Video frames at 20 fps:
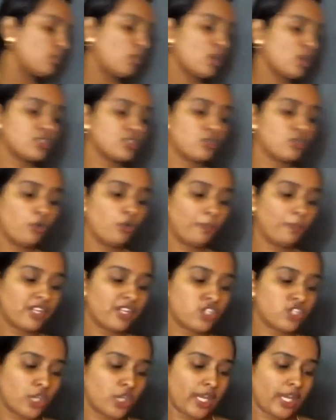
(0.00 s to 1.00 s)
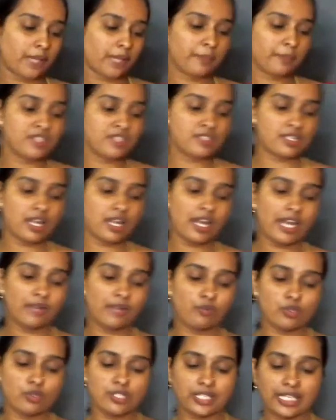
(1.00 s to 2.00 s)
was Umir Sheikh Mirza
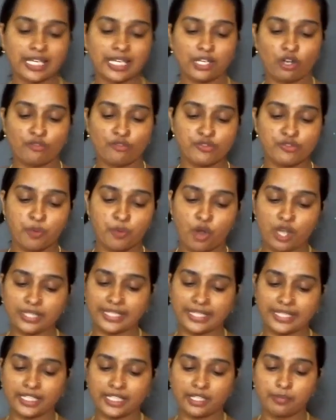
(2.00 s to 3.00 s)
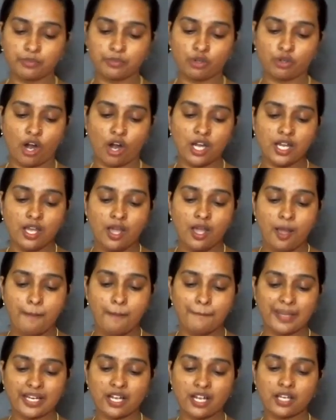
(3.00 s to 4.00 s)
and was a king of small kingdom called
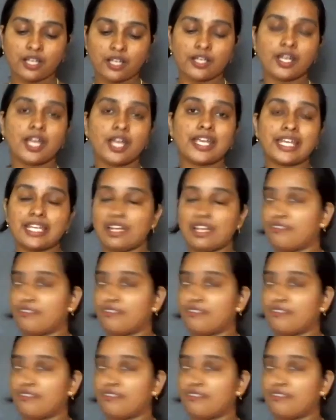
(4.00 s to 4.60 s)
Parangana in